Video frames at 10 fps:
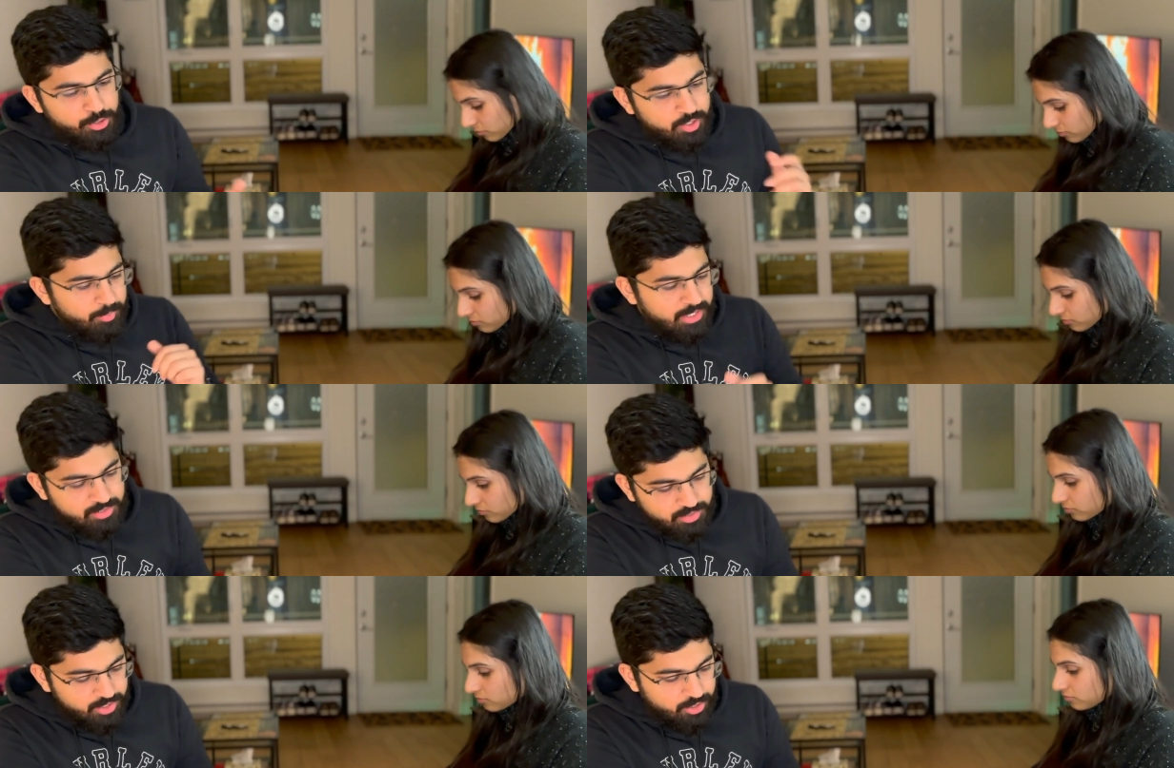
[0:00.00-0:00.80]
Speaker 1: you did
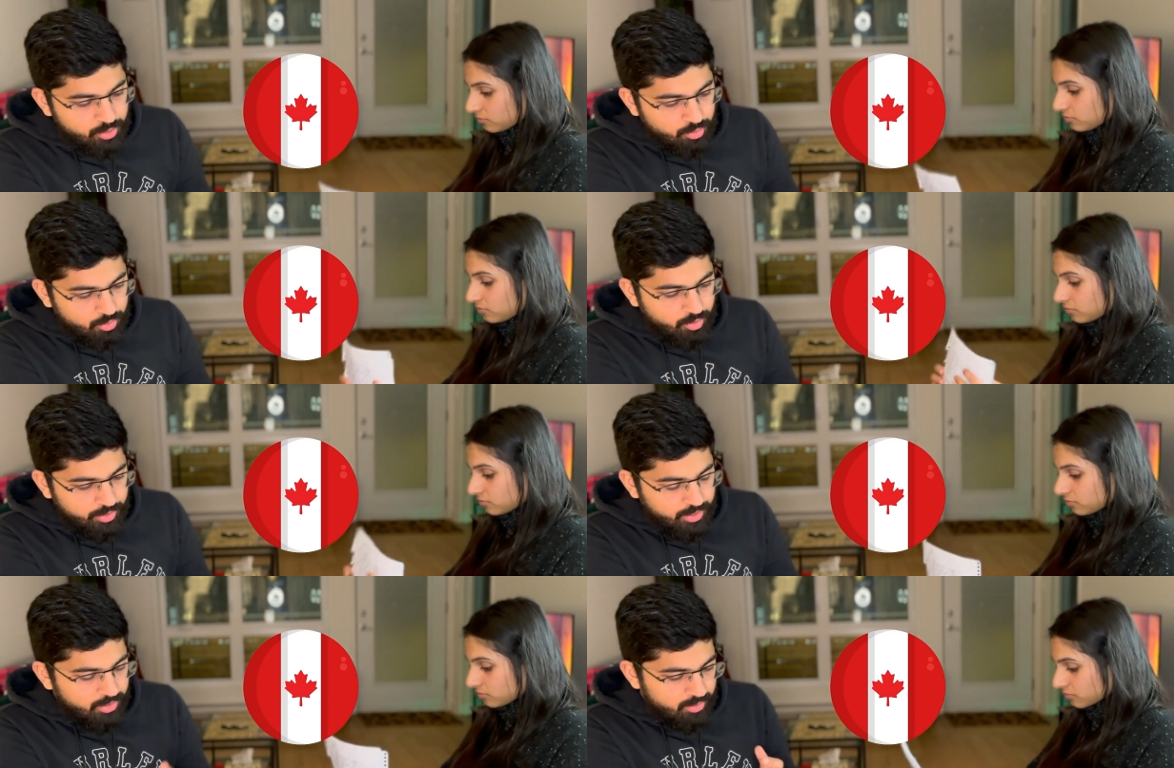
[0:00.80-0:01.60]
master's here in
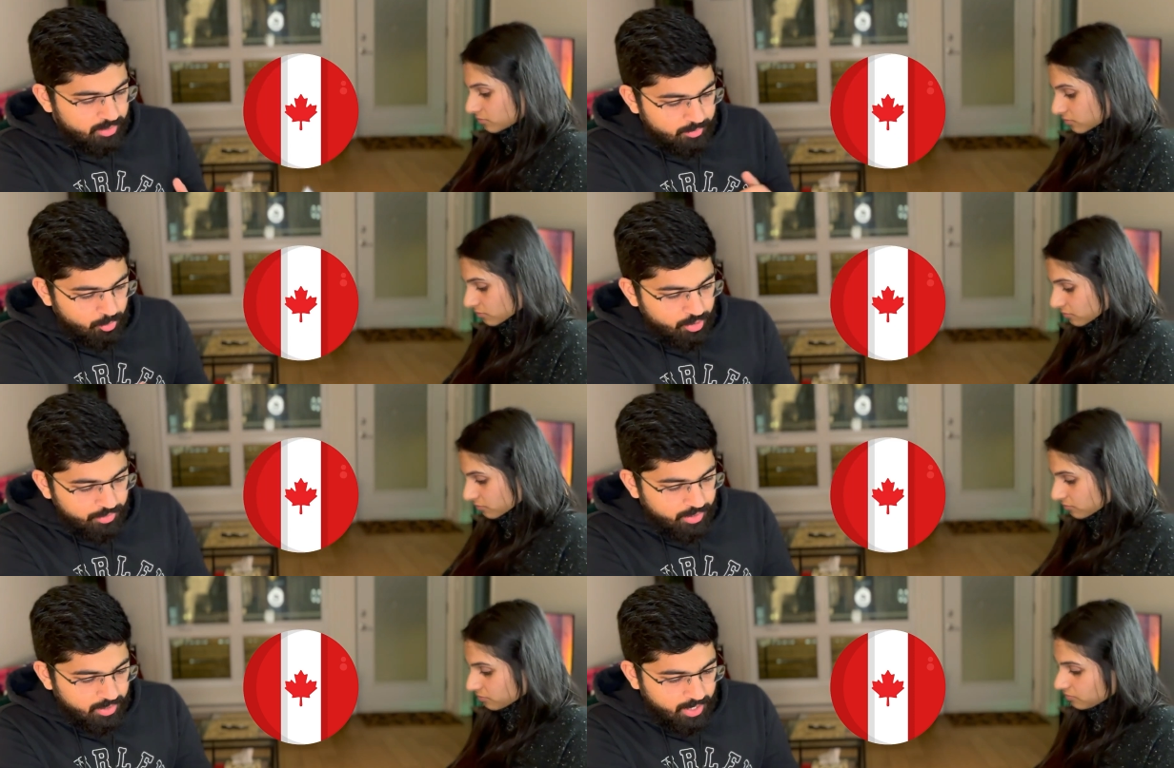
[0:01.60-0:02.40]
Concordia in
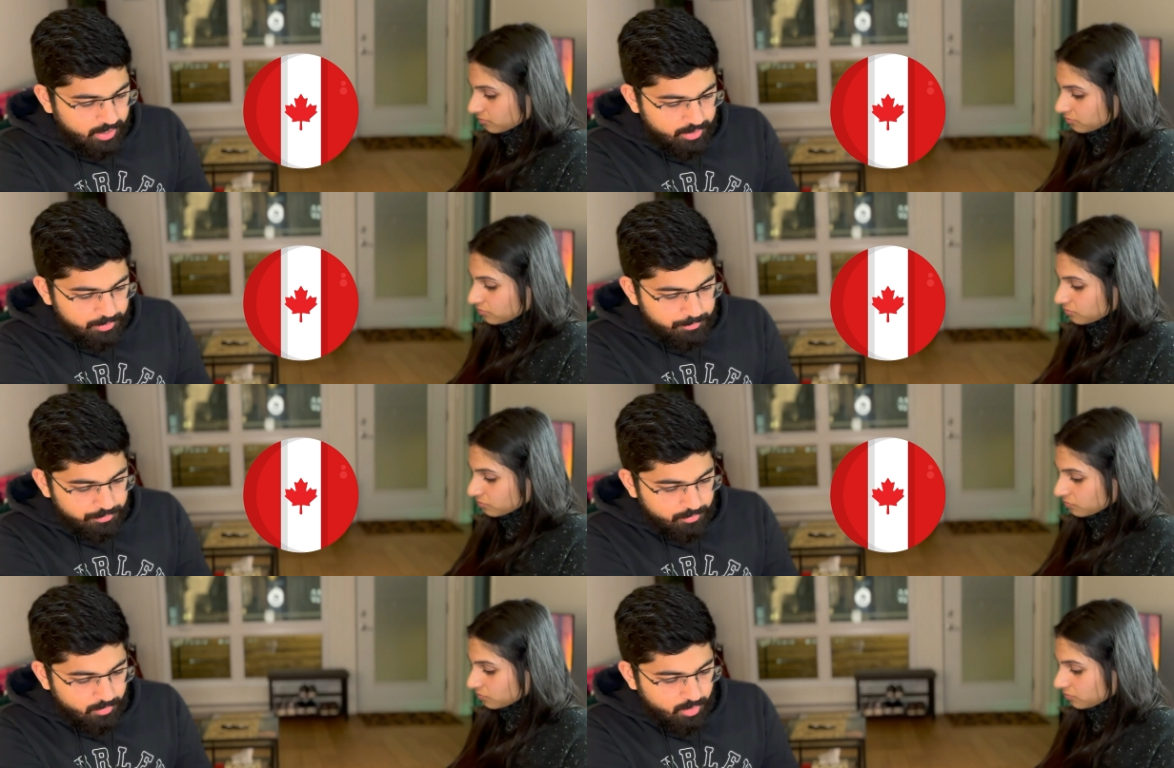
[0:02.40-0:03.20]
Montreal, Canada.
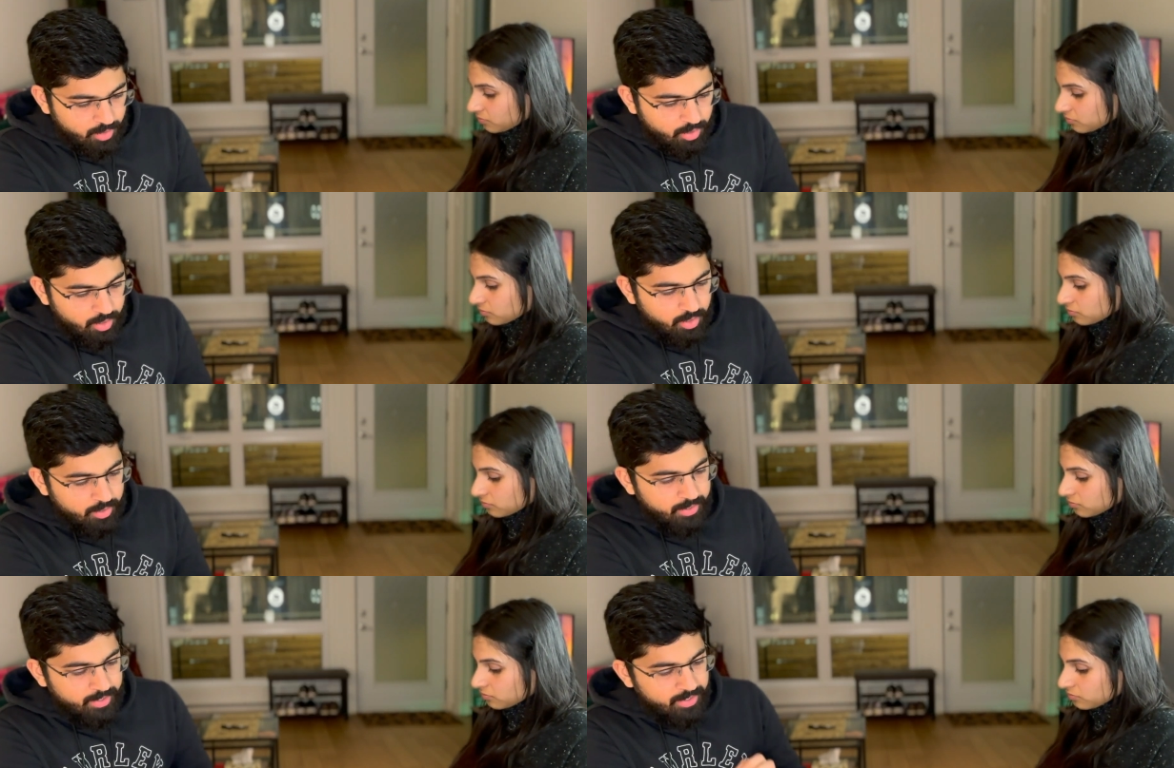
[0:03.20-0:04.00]

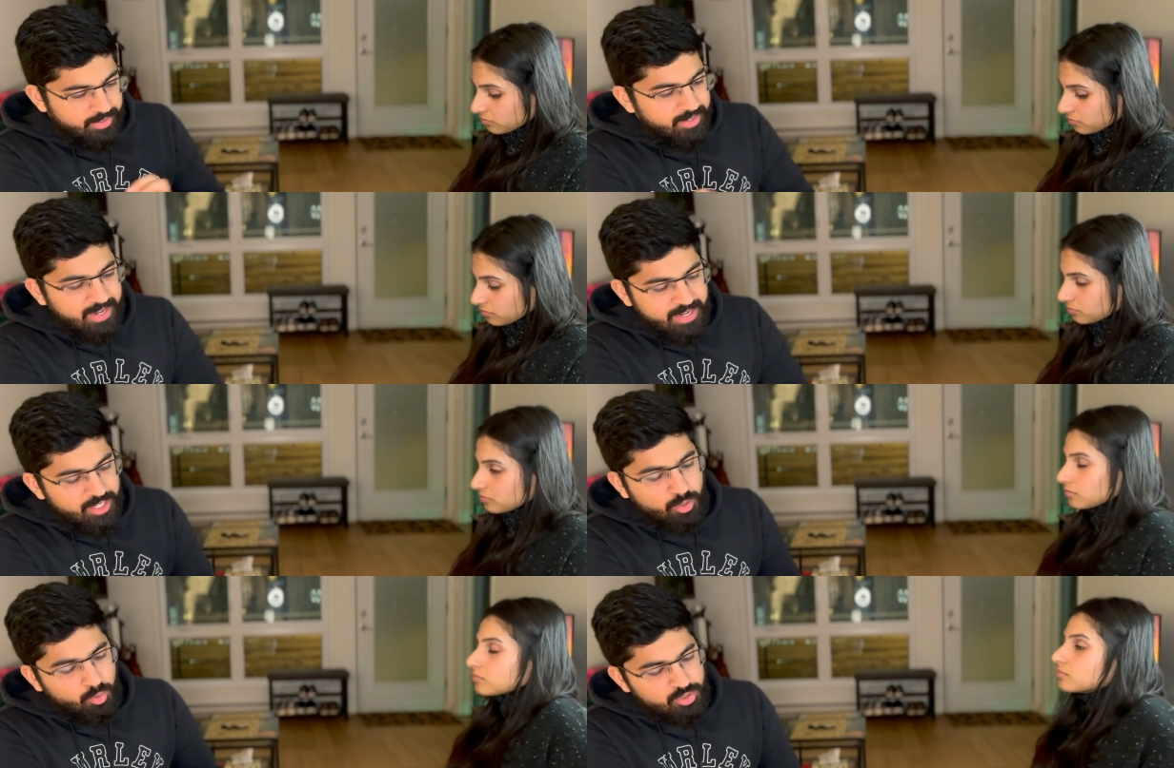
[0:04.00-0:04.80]
Did
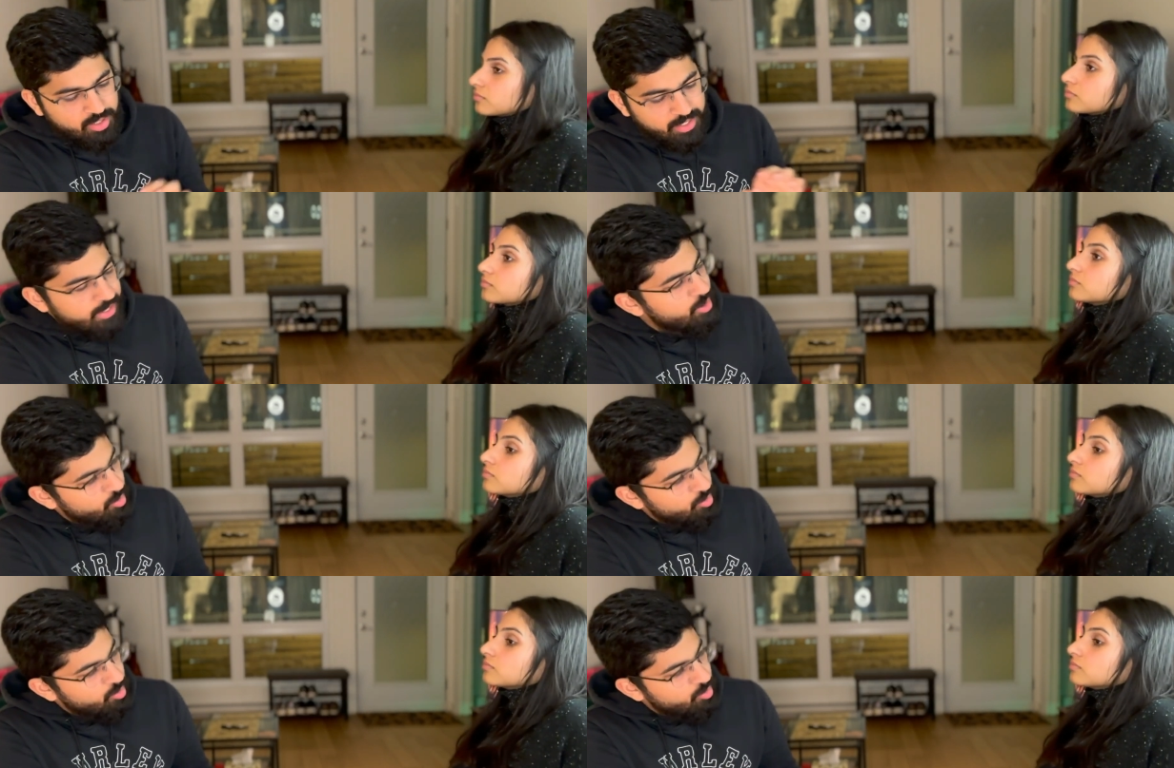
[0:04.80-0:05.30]
any course in any